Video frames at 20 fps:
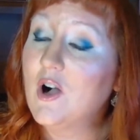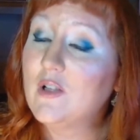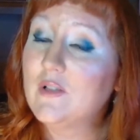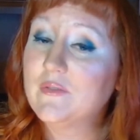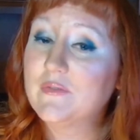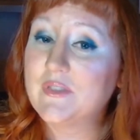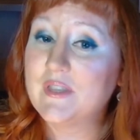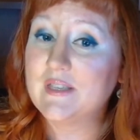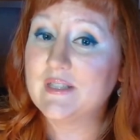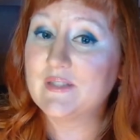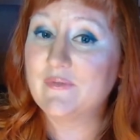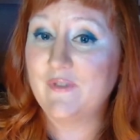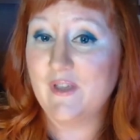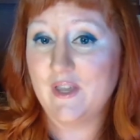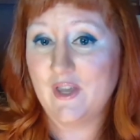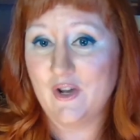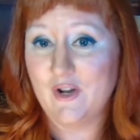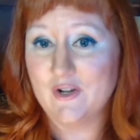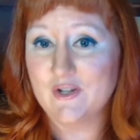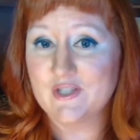of these
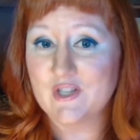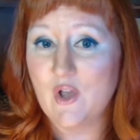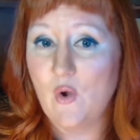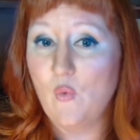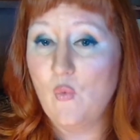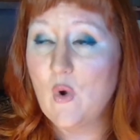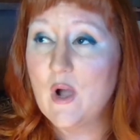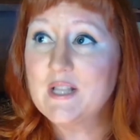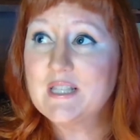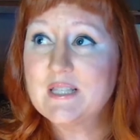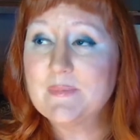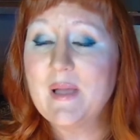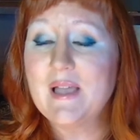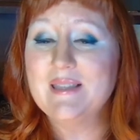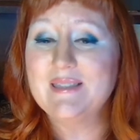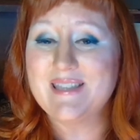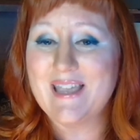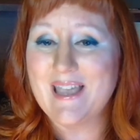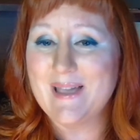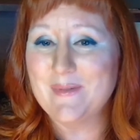figures, what's my
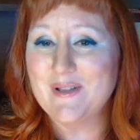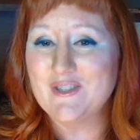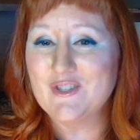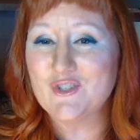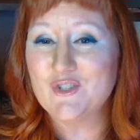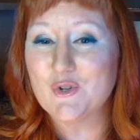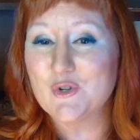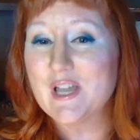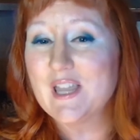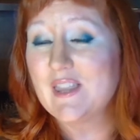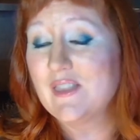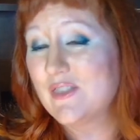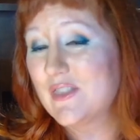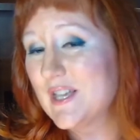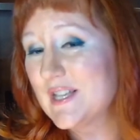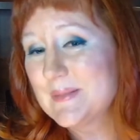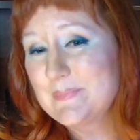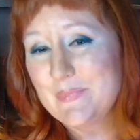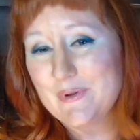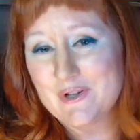damage during
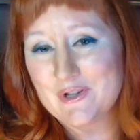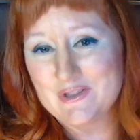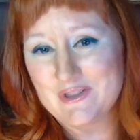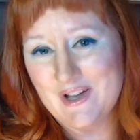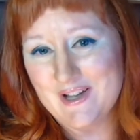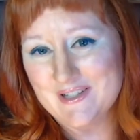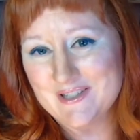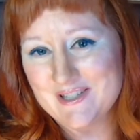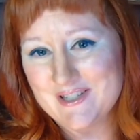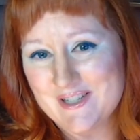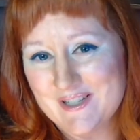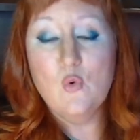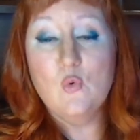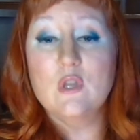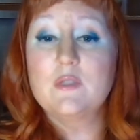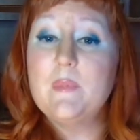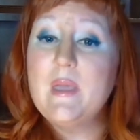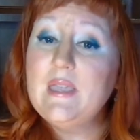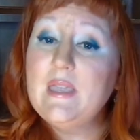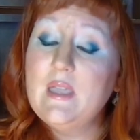this book launch?
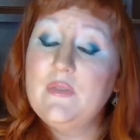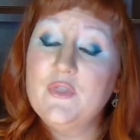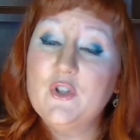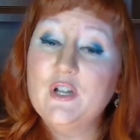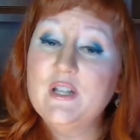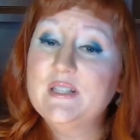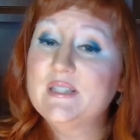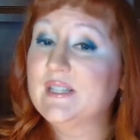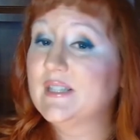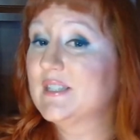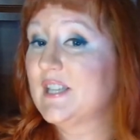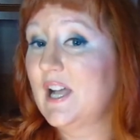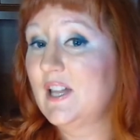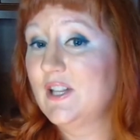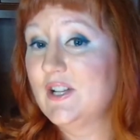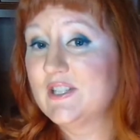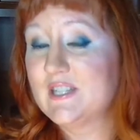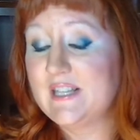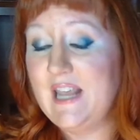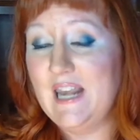With making
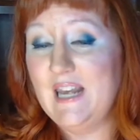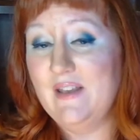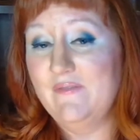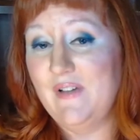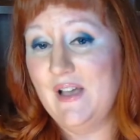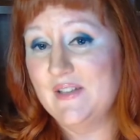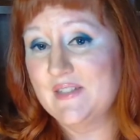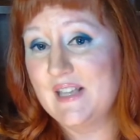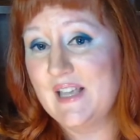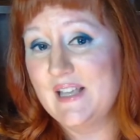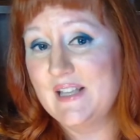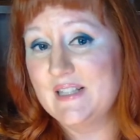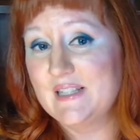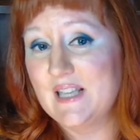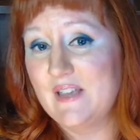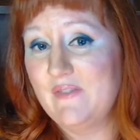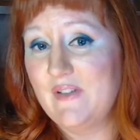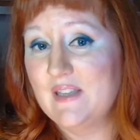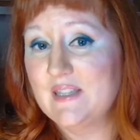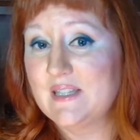$36.85,
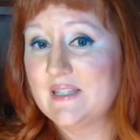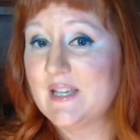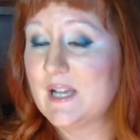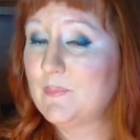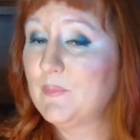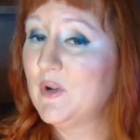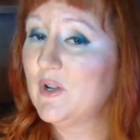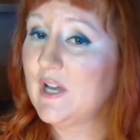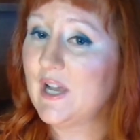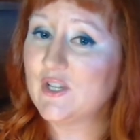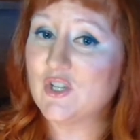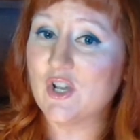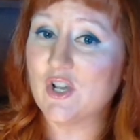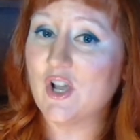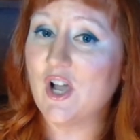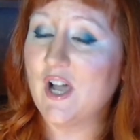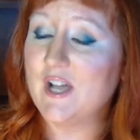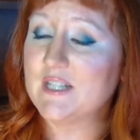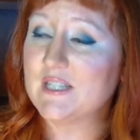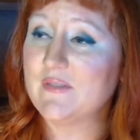if I deduct production
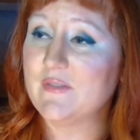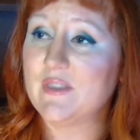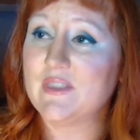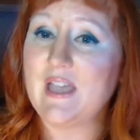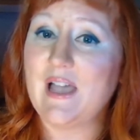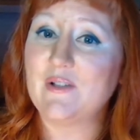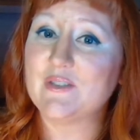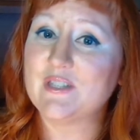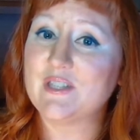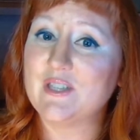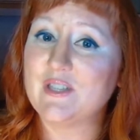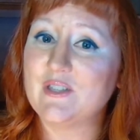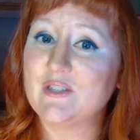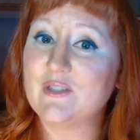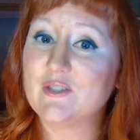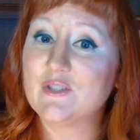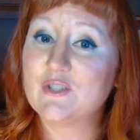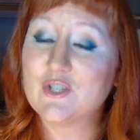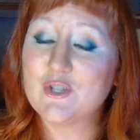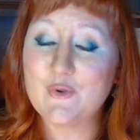costs of
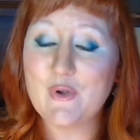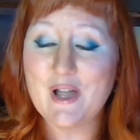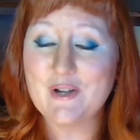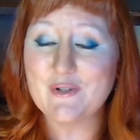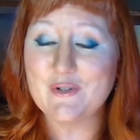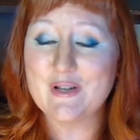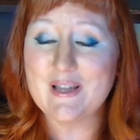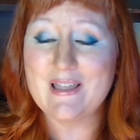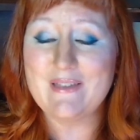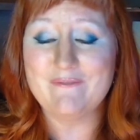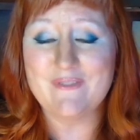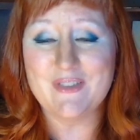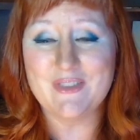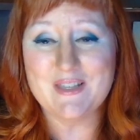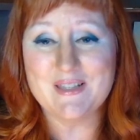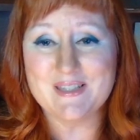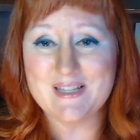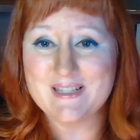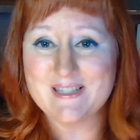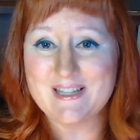
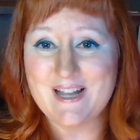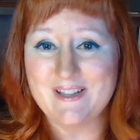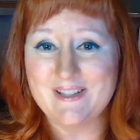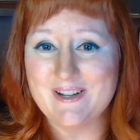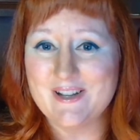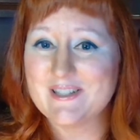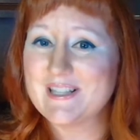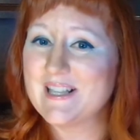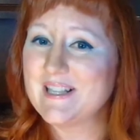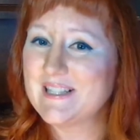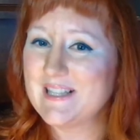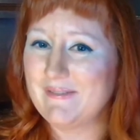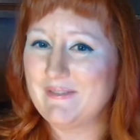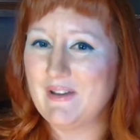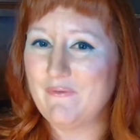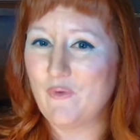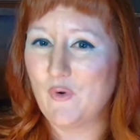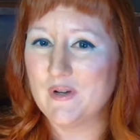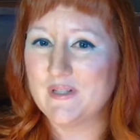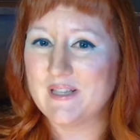
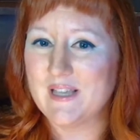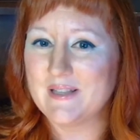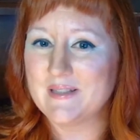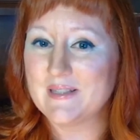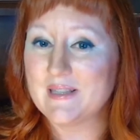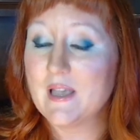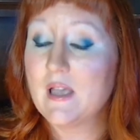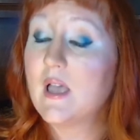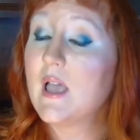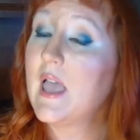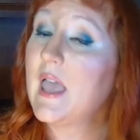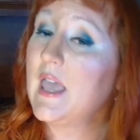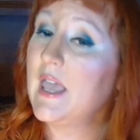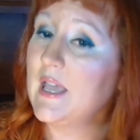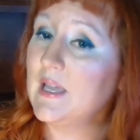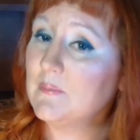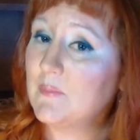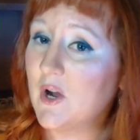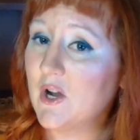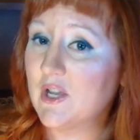$1,256.74
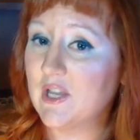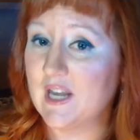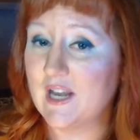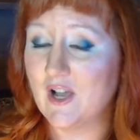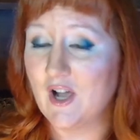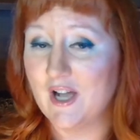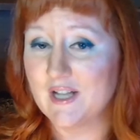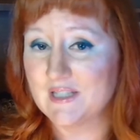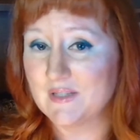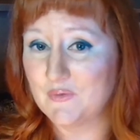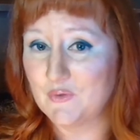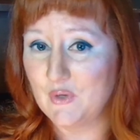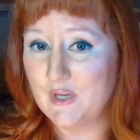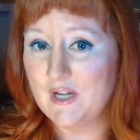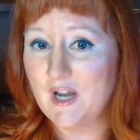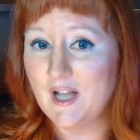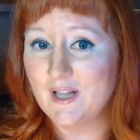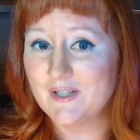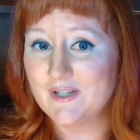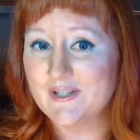and marketing costs of
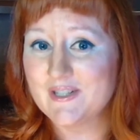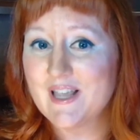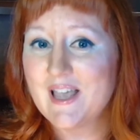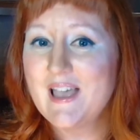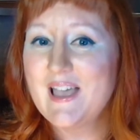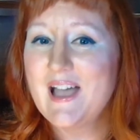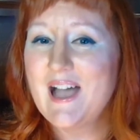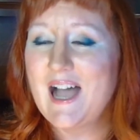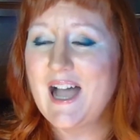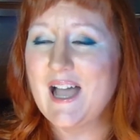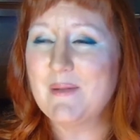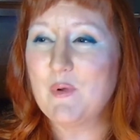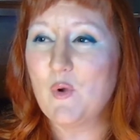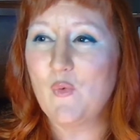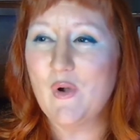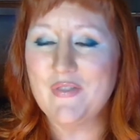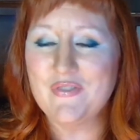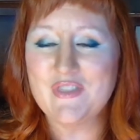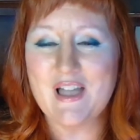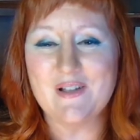$3, I'm
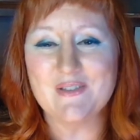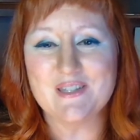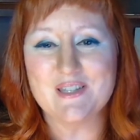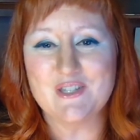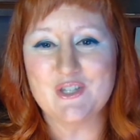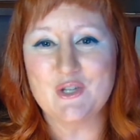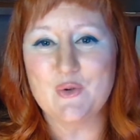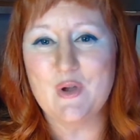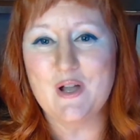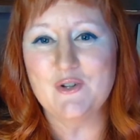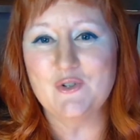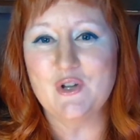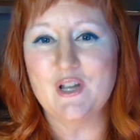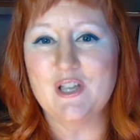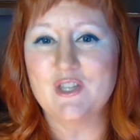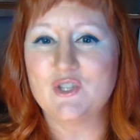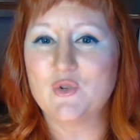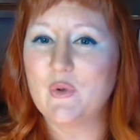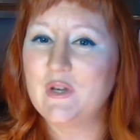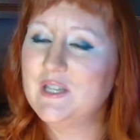
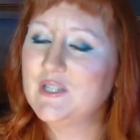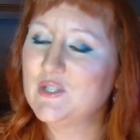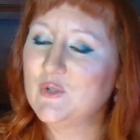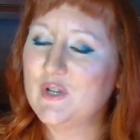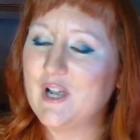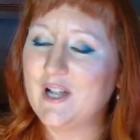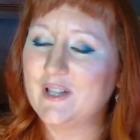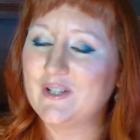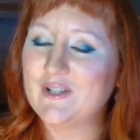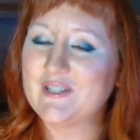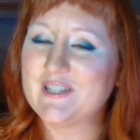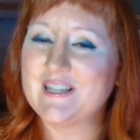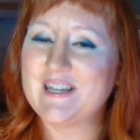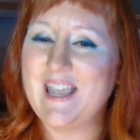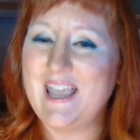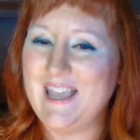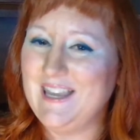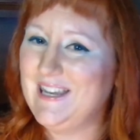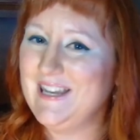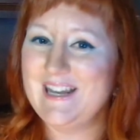
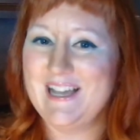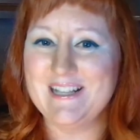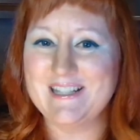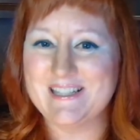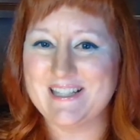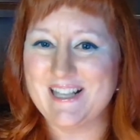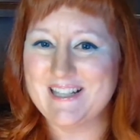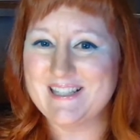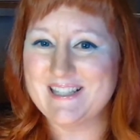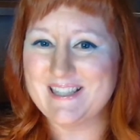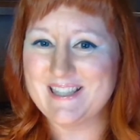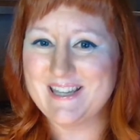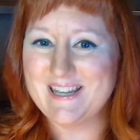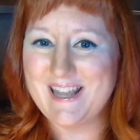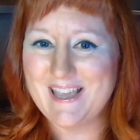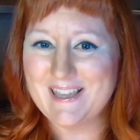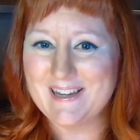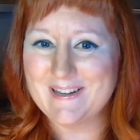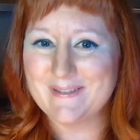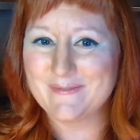$1,222.89 in the
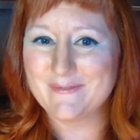negative.